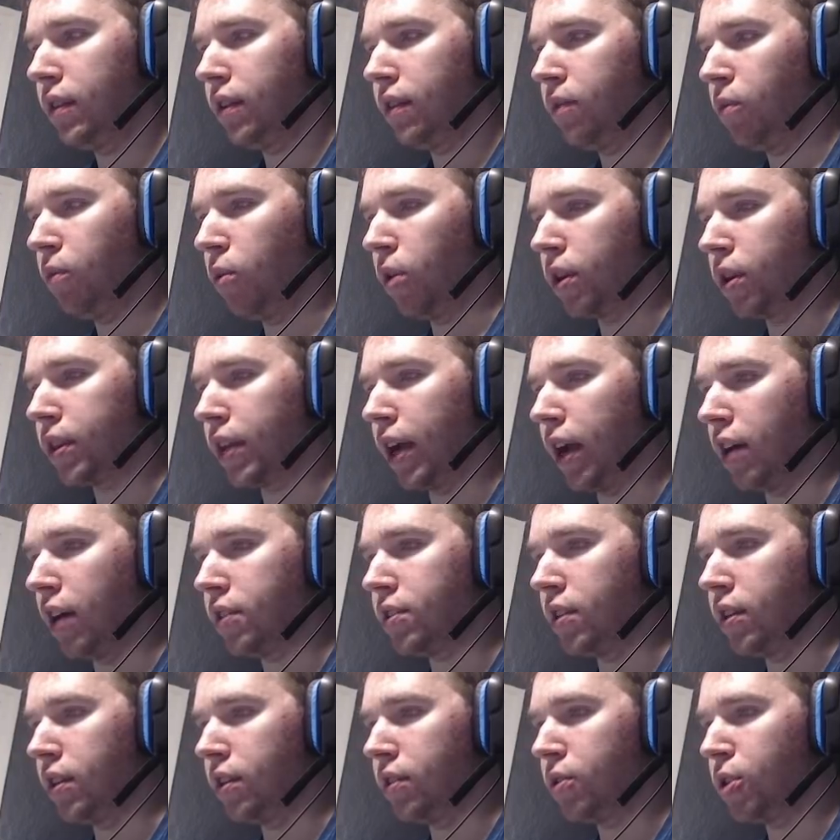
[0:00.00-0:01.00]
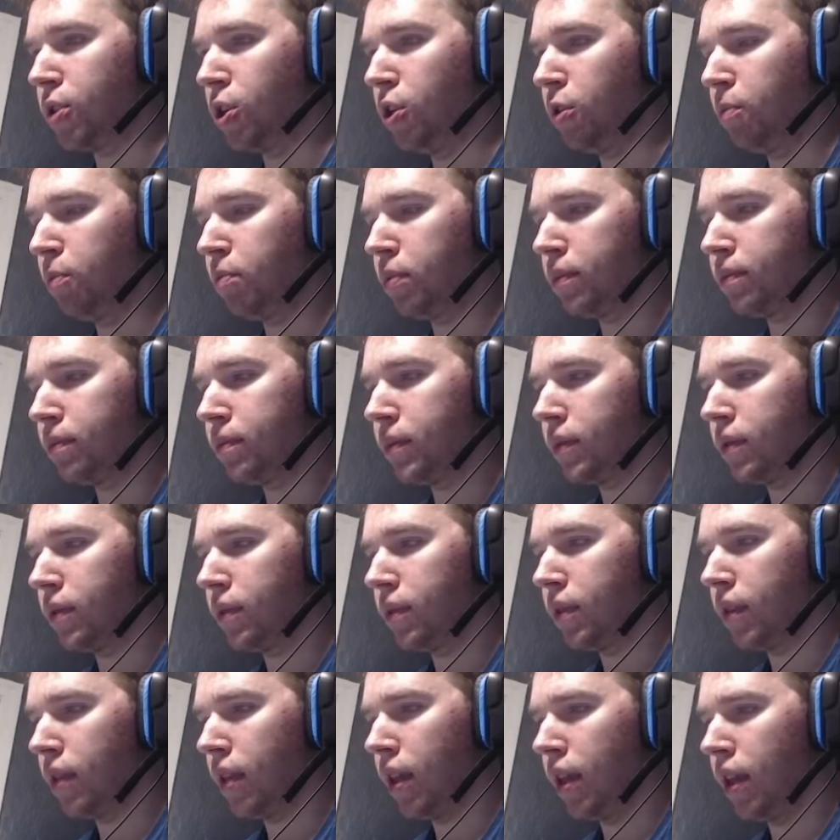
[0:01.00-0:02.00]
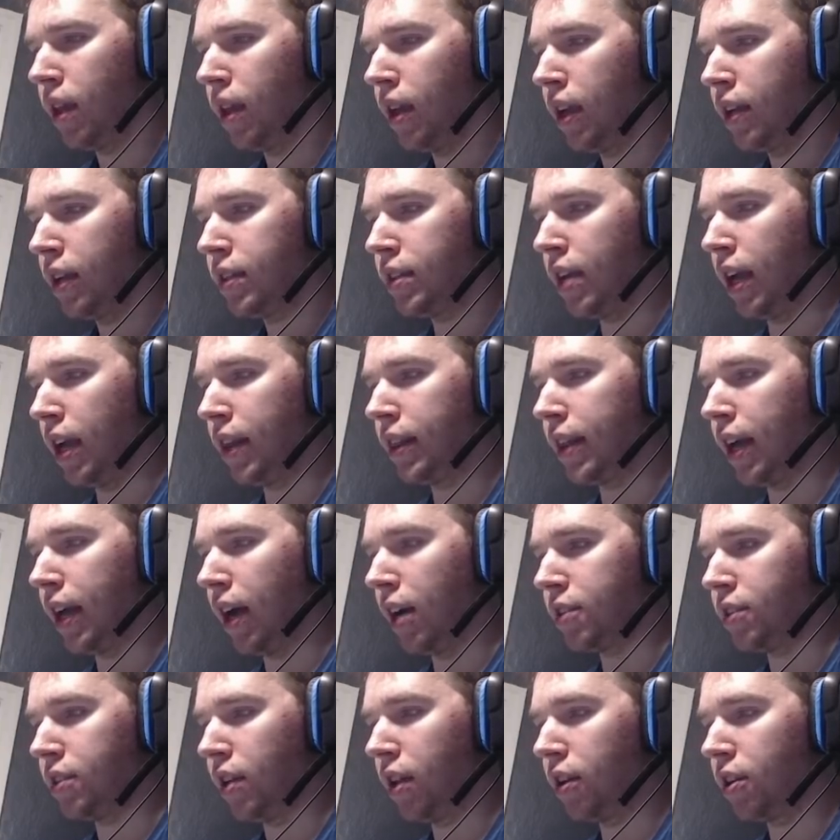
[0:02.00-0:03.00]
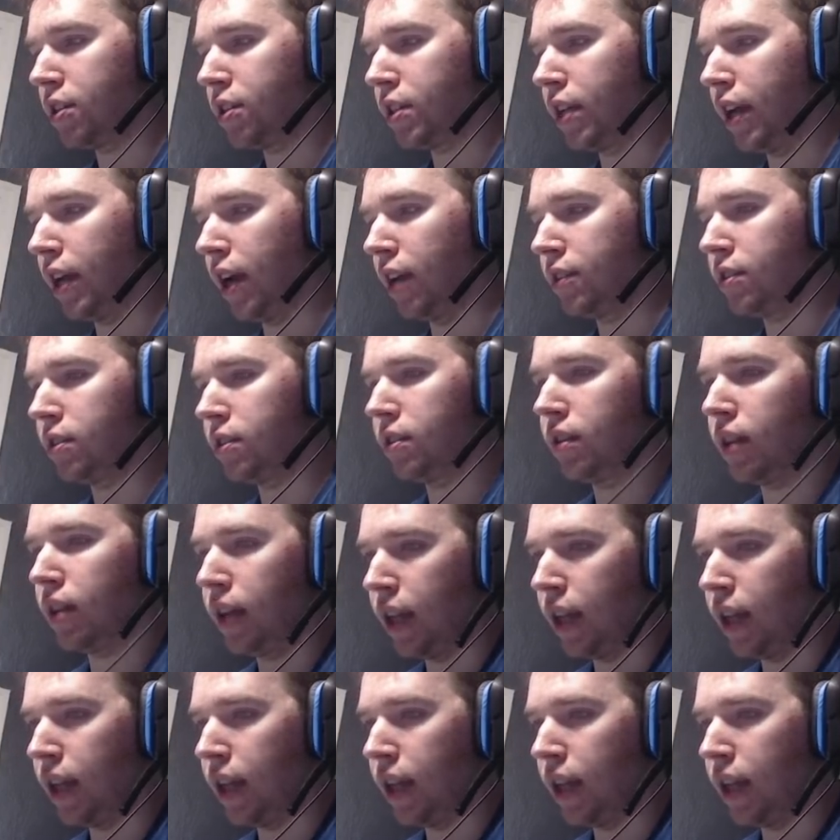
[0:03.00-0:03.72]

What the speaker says: 4,000 troop, 10,000 other stats.